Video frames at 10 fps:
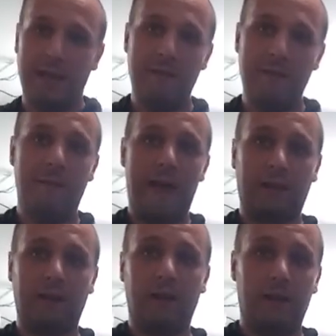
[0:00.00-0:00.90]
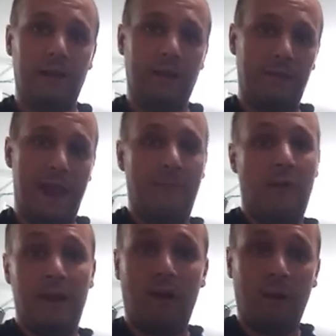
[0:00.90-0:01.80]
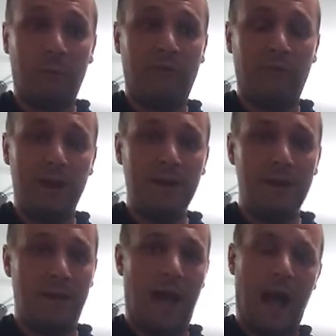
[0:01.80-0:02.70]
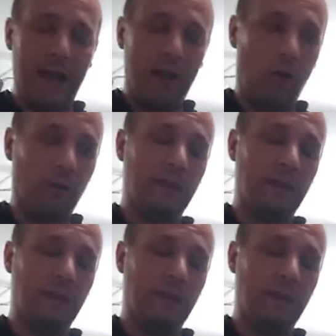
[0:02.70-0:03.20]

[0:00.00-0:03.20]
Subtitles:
impact gun that I bought at Harbor Freight. I know